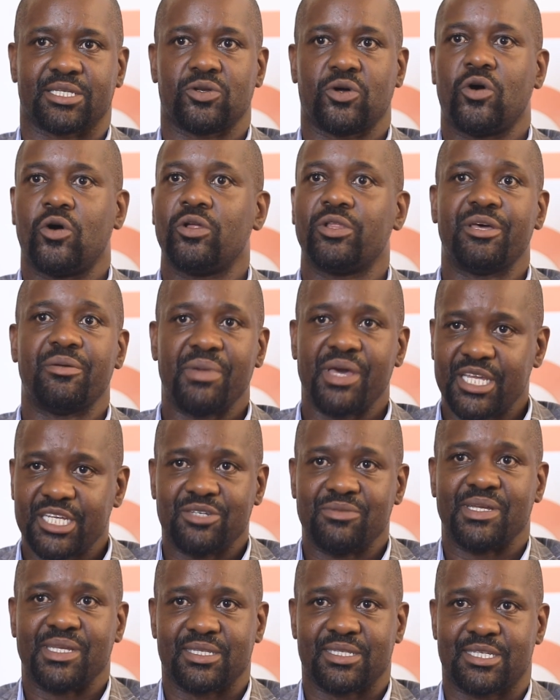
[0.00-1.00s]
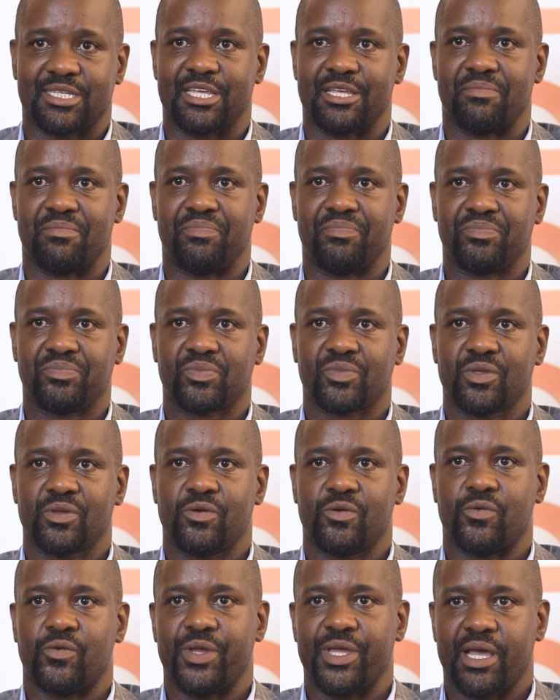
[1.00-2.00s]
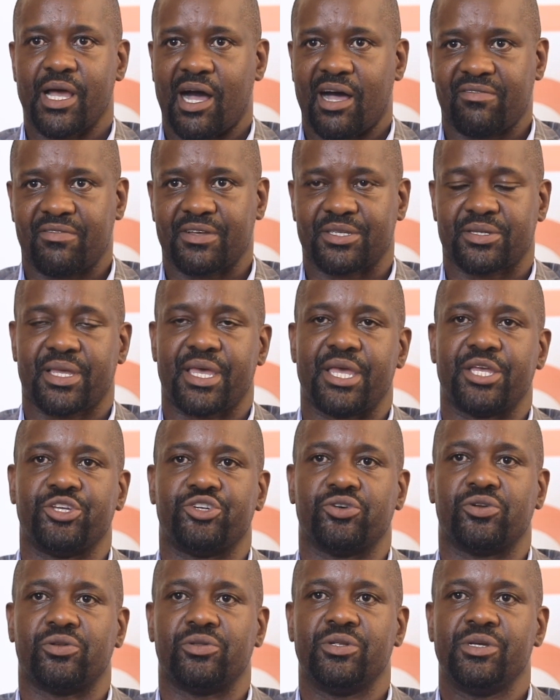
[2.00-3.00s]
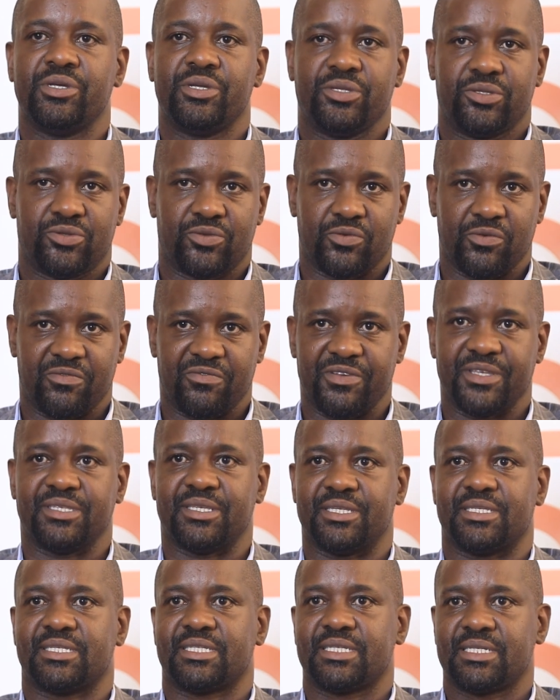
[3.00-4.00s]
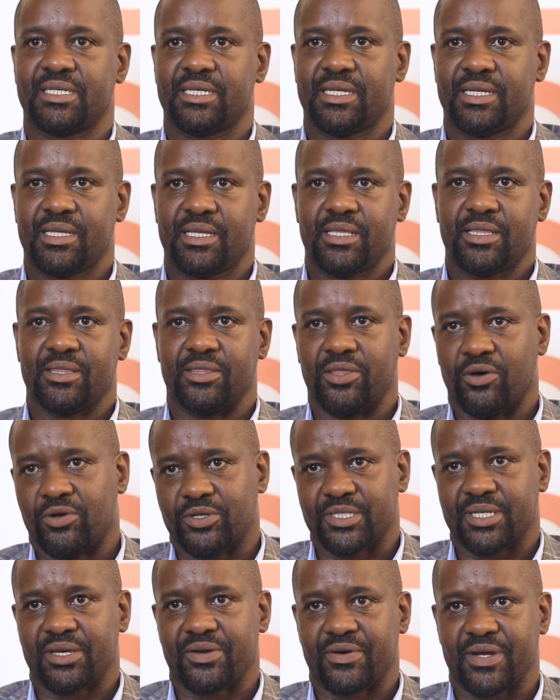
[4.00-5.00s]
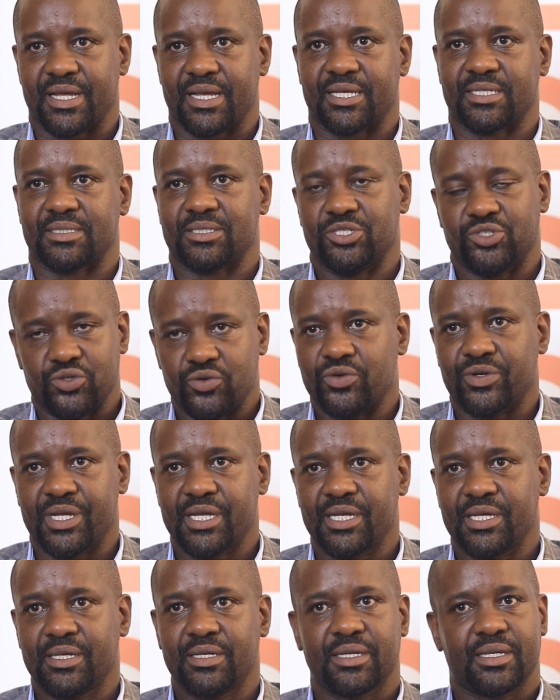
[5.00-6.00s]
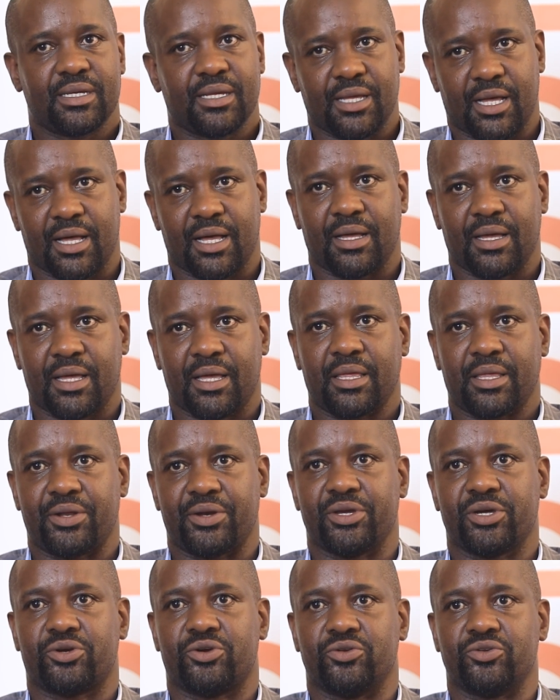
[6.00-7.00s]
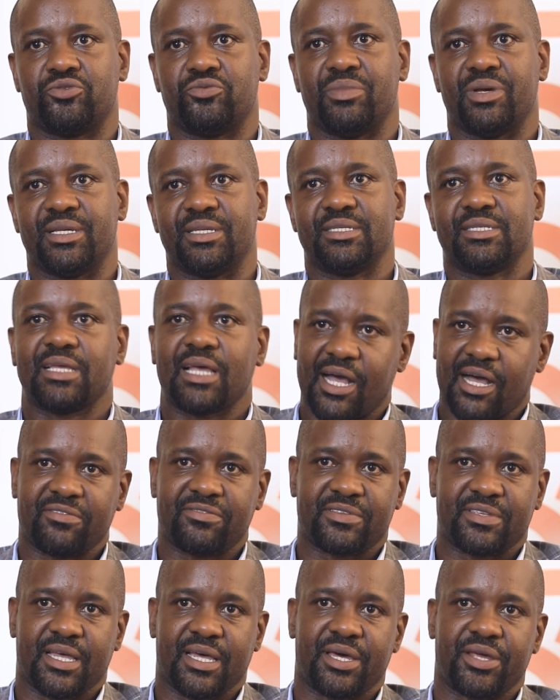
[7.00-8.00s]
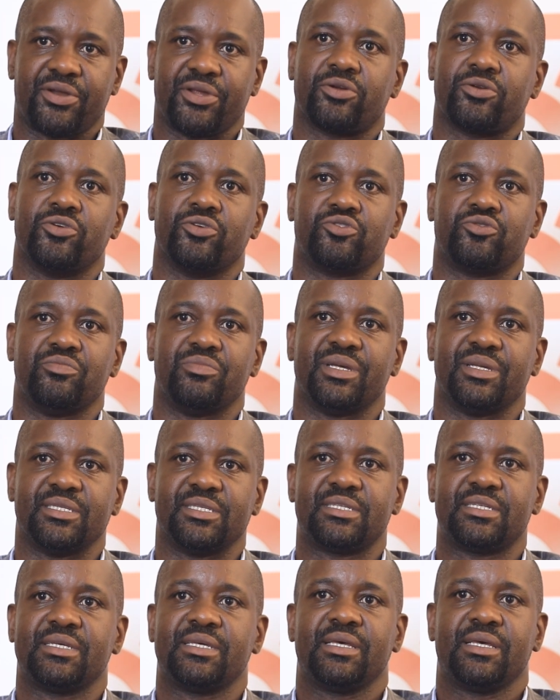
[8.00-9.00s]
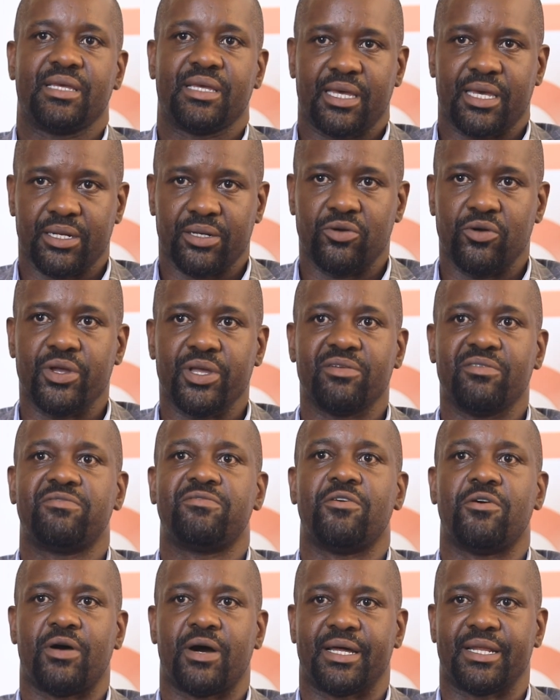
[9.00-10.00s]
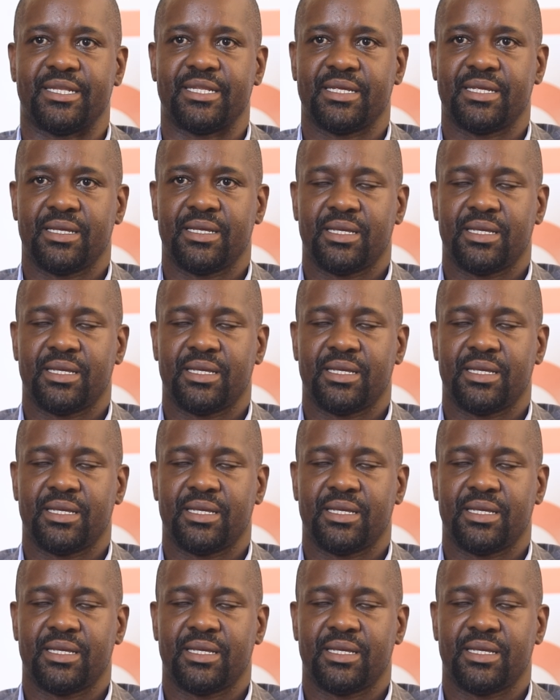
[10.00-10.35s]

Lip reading: So all the management team we have a schedule to visit those areas during recruitment, after recruitment, and going forward.